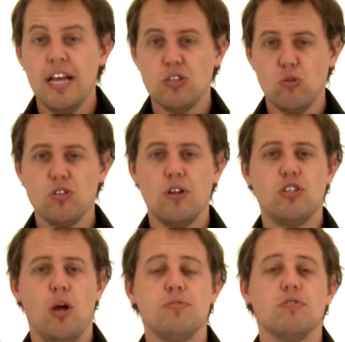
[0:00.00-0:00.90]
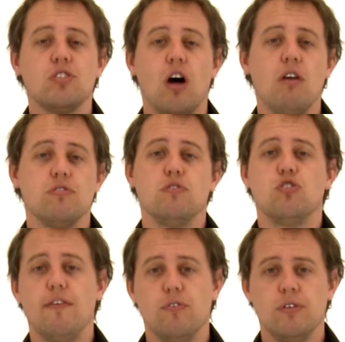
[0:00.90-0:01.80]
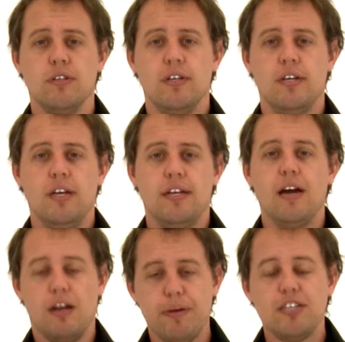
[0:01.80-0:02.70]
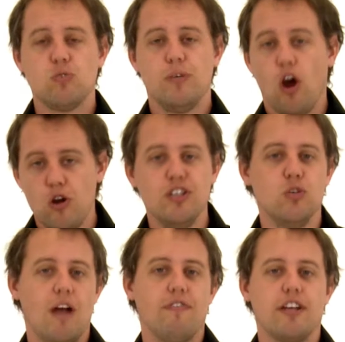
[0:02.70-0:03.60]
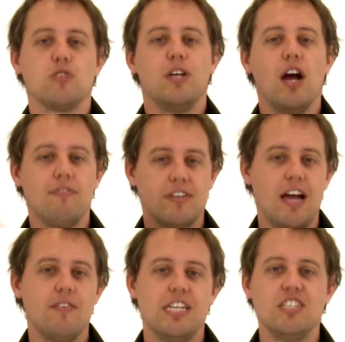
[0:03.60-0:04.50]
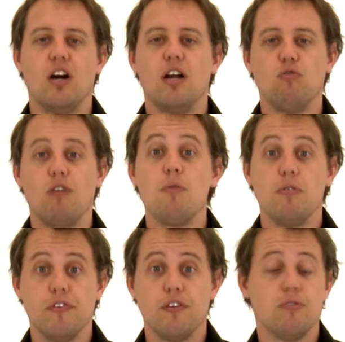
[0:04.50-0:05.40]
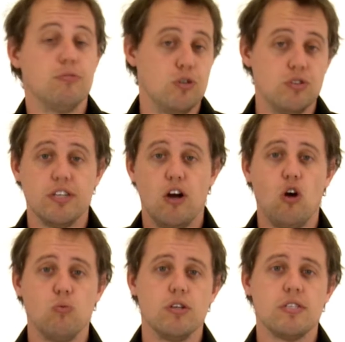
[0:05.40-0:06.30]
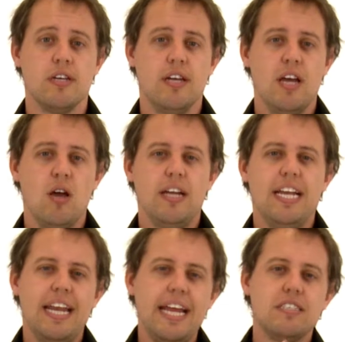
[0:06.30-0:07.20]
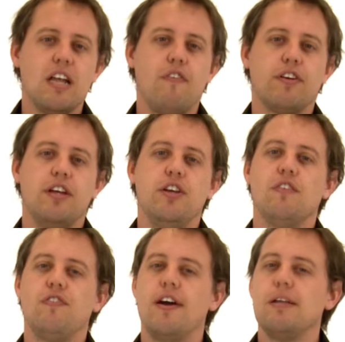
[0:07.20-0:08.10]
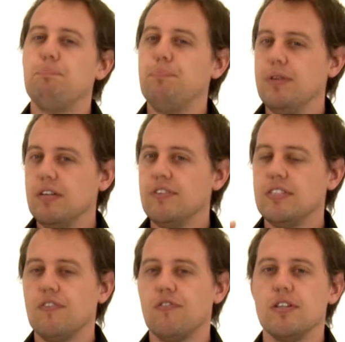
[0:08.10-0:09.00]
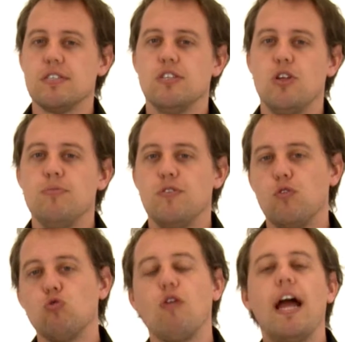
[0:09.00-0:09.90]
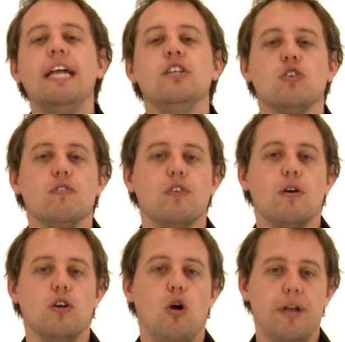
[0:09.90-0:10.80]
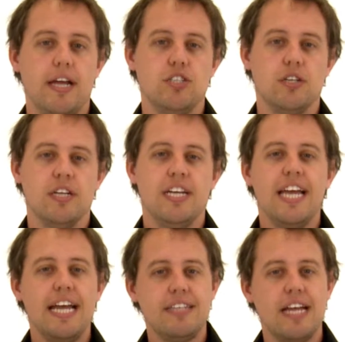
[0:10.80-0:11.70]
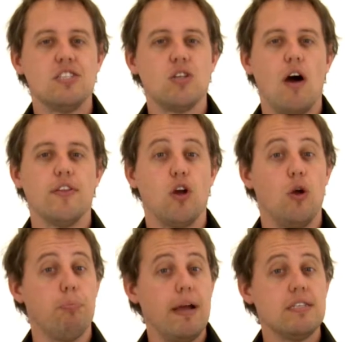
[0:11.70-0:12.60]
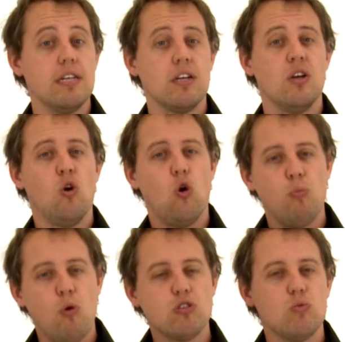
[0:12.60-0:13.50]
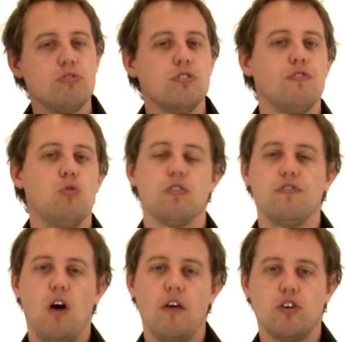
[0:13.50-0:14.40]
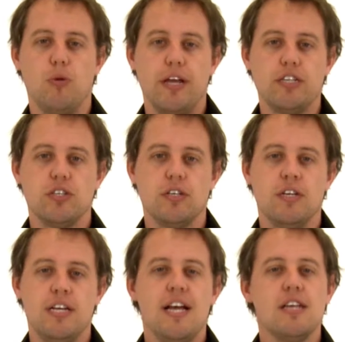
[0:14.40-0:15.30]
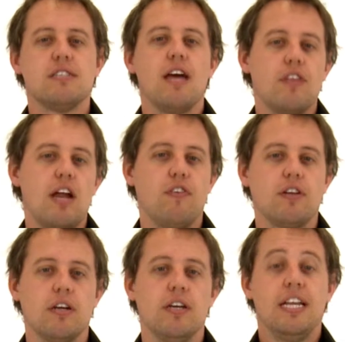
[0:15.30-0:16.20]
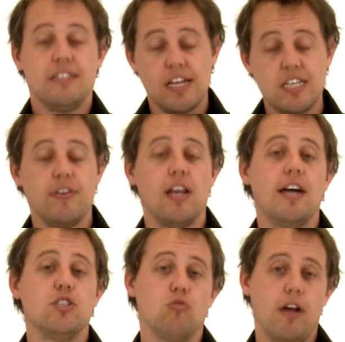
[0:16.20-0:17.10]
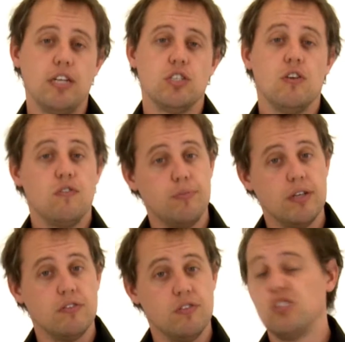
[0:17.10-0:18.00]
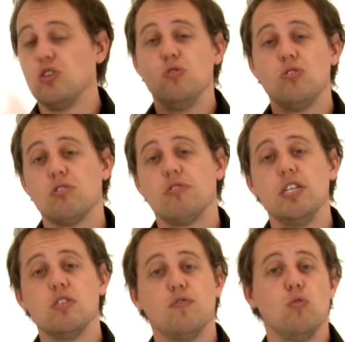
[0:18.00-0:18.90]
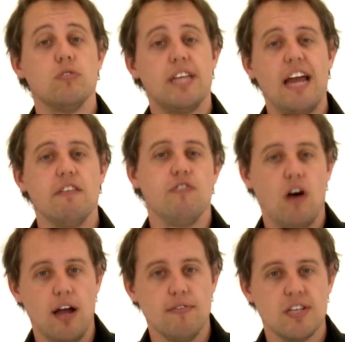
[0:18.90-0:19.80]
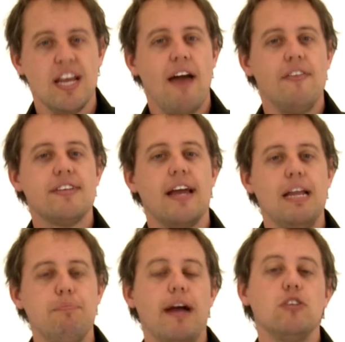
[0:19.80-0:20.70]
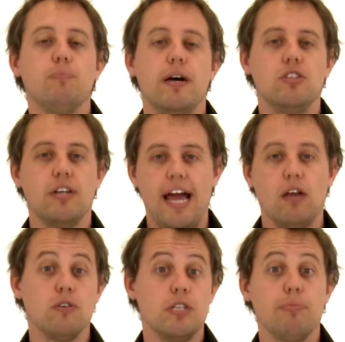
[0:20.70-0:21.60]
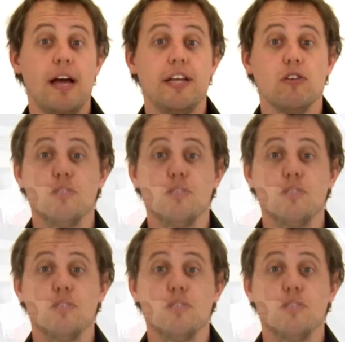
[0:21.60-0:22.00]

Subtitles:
It's also in terms of styles of travel. Now, at Bench, we only do Africa, so we don't have to cover the entire realm of it from 2-star onwards. In East Africa, you're going to find a bit of a difference in terms of the range of accommodation. It tends to either go basic or more towards your 4 to 5 accommodation. Southern Africa does have a larger range from your 2s, 3s, 4s, and 5s, and this can impact your budget and how long you're planning on